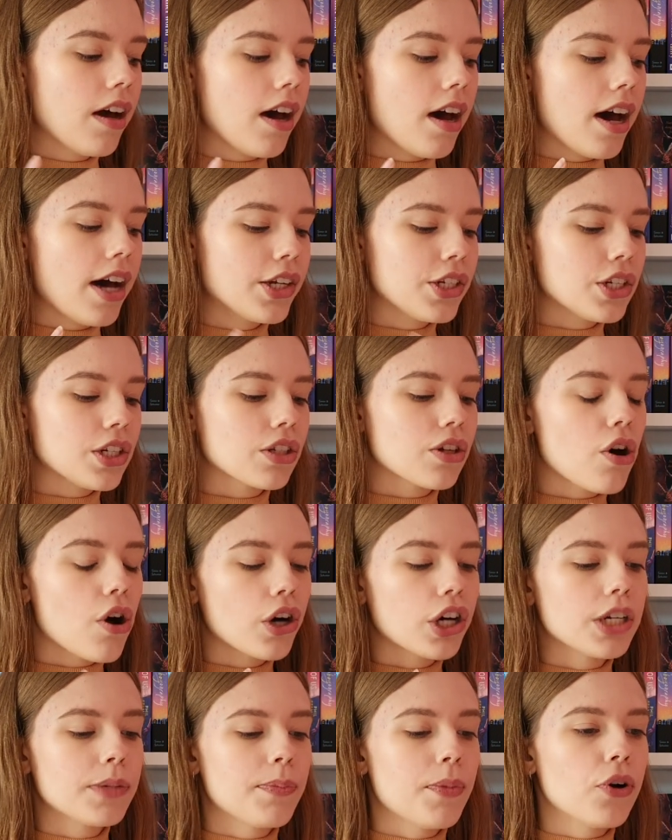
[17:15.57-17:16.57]
as this
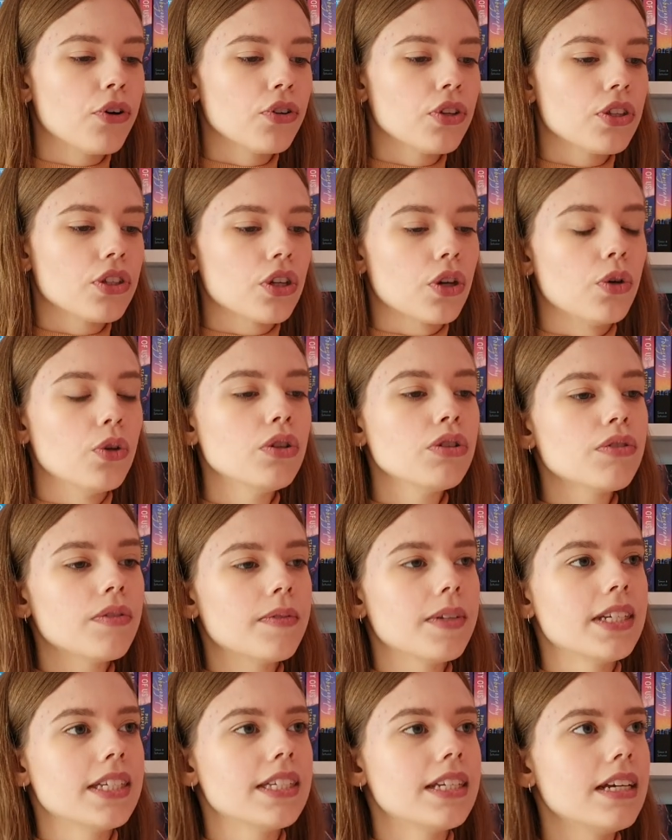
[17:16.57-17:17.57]
correspondence goes from
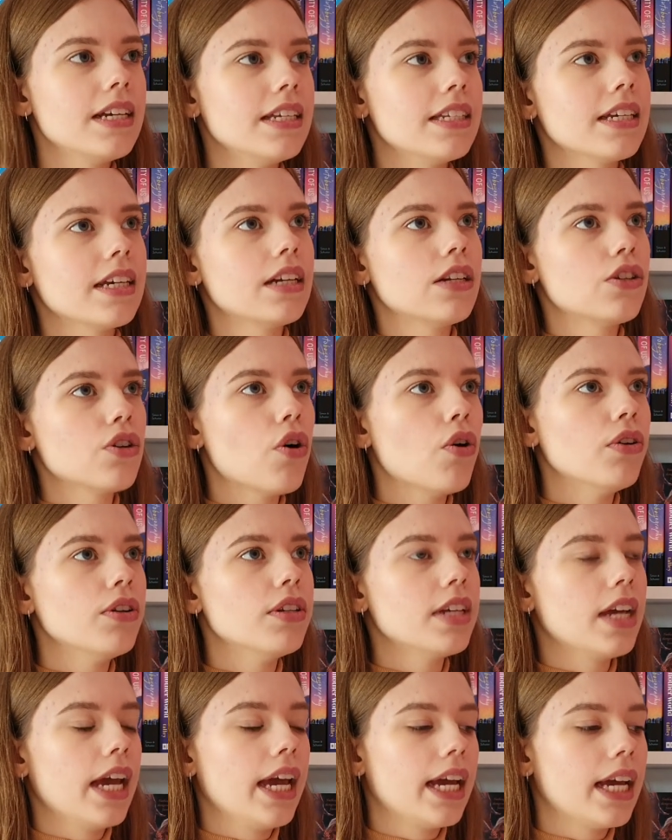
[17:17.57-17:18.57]
this teasing and
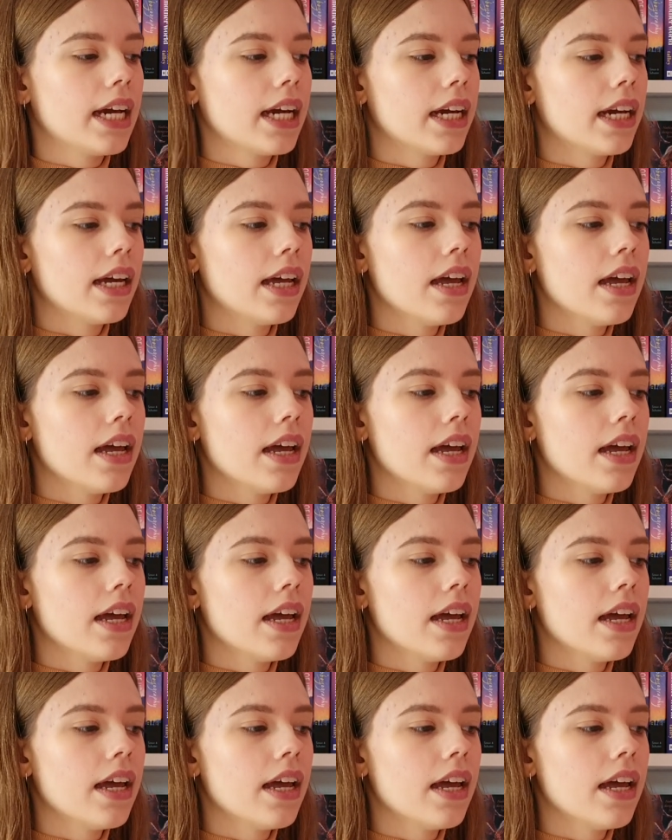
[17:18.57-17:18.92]
taunting